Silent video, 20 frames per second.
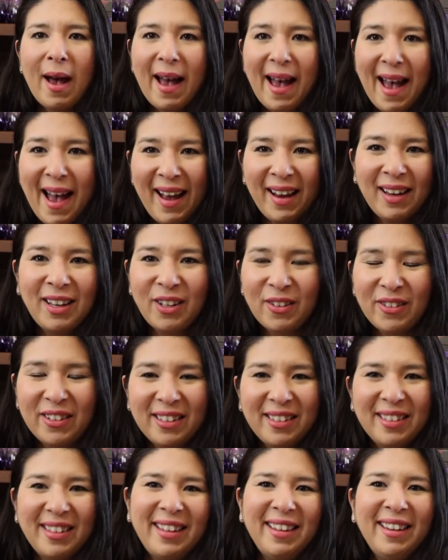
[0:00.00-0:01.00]

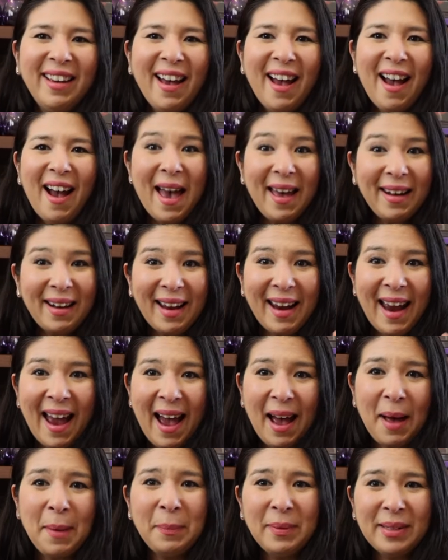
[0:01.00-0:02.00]
accurately. And I
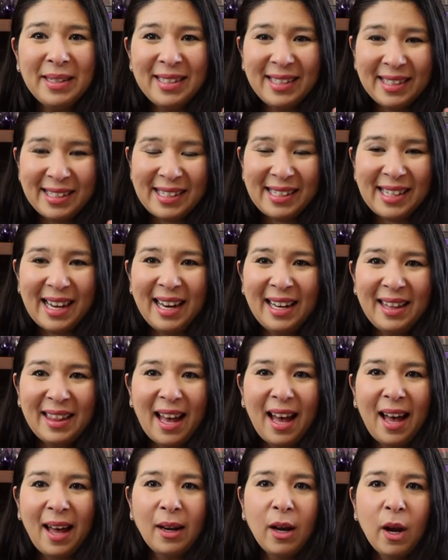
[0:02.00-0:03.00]
happen to say
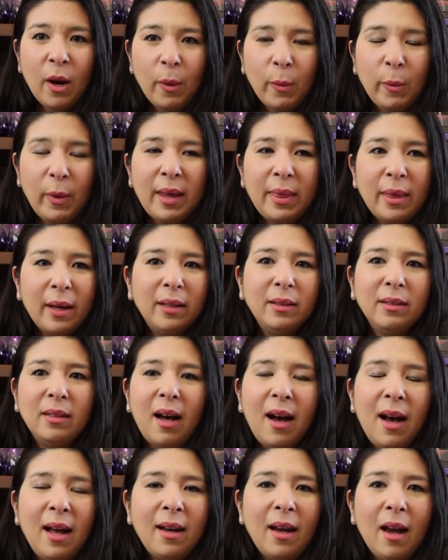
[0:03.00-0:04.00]
that with a
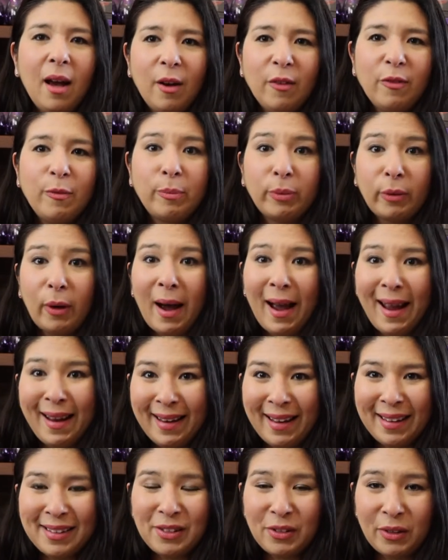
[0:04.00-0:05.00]
lot of pride
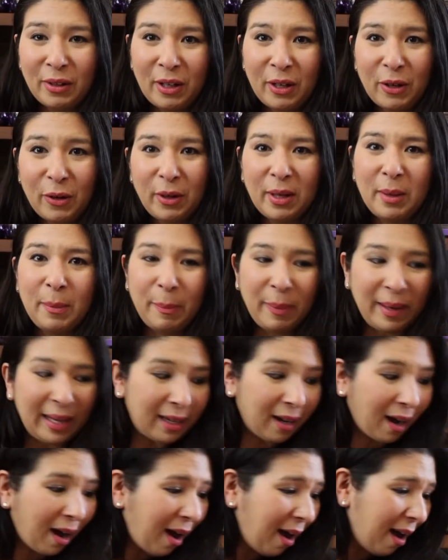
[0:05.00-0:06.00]
and security
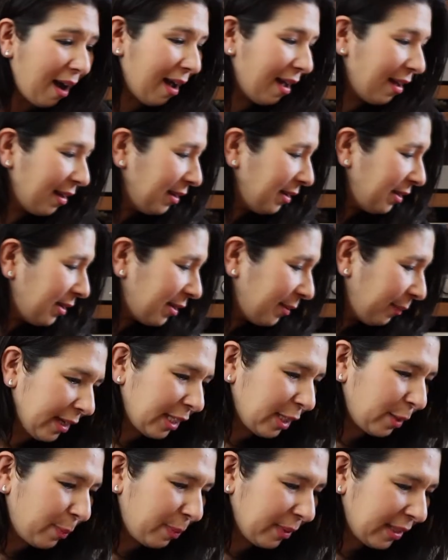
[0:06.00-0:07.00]
because
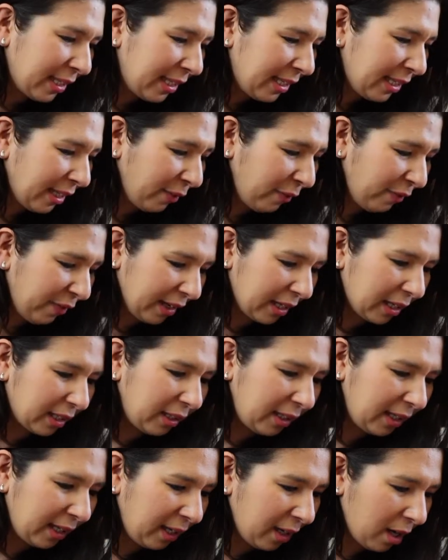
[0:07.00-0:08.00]

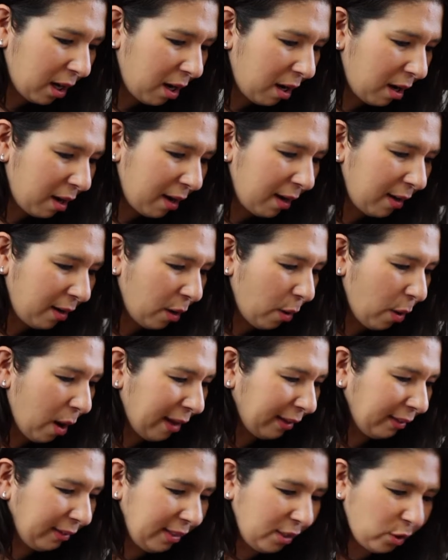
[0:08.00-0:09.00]
specifically on
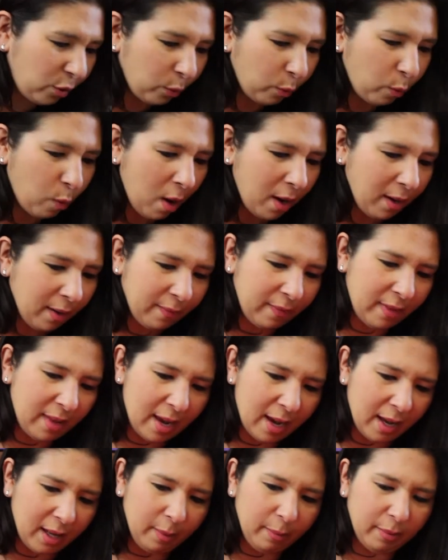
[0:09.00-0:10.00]
at least one of
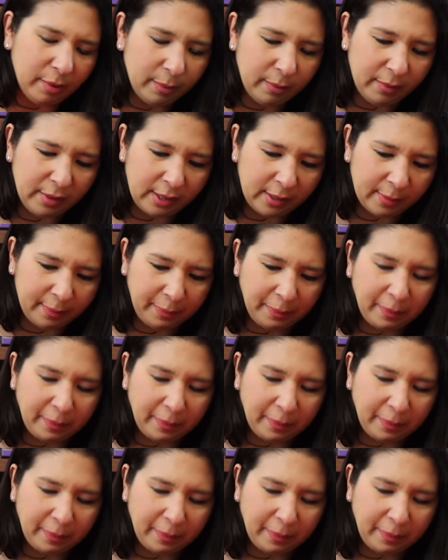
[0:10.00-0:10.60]
the albums,